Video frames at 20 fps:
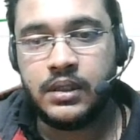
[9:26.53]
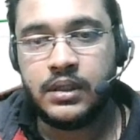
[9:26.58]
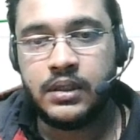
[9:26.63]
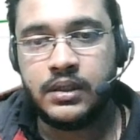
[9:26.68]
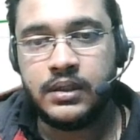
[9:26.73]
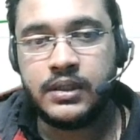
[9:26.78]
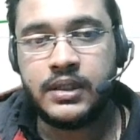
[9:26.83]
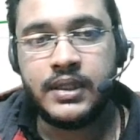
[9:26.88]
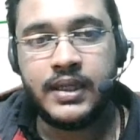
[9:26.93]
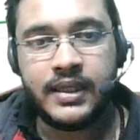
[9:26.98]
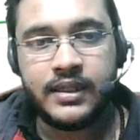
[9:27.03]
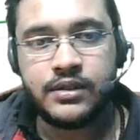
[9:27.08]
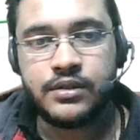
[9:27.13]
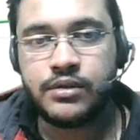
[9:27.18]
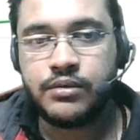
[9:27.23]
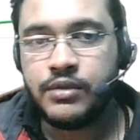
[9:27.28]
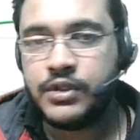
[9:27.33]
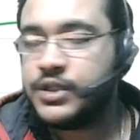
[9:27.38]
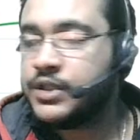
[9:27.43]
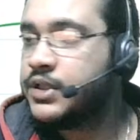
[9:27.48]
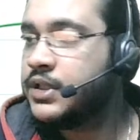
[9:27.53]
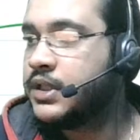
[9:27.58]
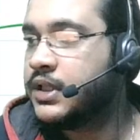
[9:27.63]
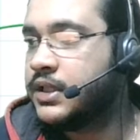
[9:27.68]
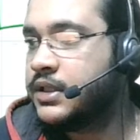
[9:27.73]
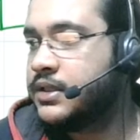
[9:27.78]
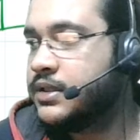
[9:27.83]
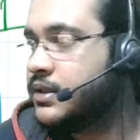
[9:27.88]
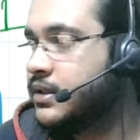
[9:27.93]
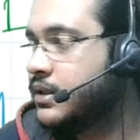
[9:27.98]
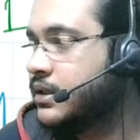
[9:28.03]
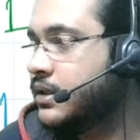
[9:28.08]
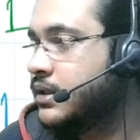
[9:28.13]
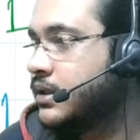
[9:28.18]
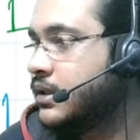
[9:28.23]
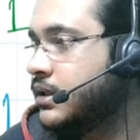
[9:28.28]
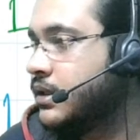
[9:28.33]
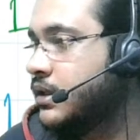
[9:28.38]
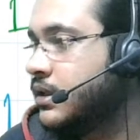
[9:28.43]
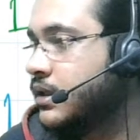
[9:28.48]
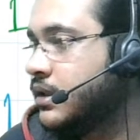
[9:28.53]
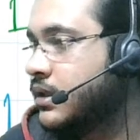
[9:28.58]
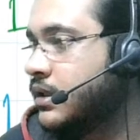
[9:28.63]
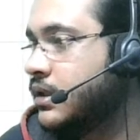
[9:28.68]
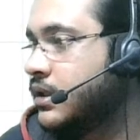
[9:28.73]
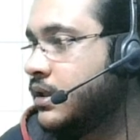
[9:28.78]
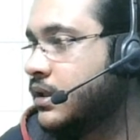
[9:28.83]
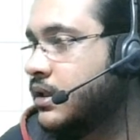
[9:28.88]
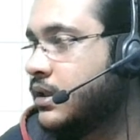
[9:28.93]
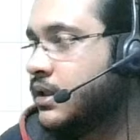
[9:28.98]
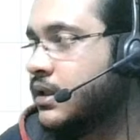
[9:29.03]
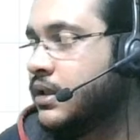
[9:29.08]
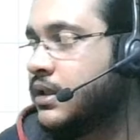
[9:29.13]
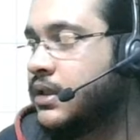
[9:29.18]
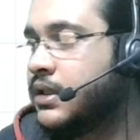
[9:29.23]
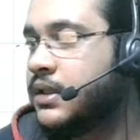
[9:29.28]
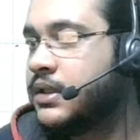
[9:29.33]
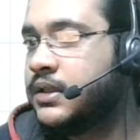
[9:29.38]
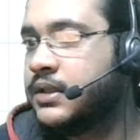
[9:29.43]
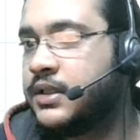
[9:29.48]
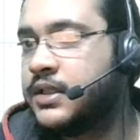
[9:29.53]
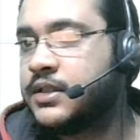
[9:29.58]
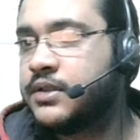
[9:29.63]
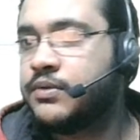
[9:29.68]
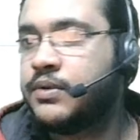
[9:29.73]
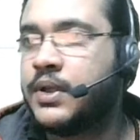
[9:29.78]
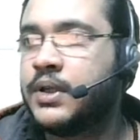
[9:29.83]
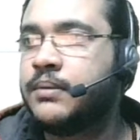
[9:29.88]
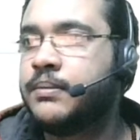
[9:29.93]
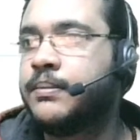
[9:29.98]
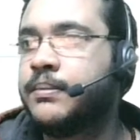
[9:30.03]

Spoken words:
The next question is this one.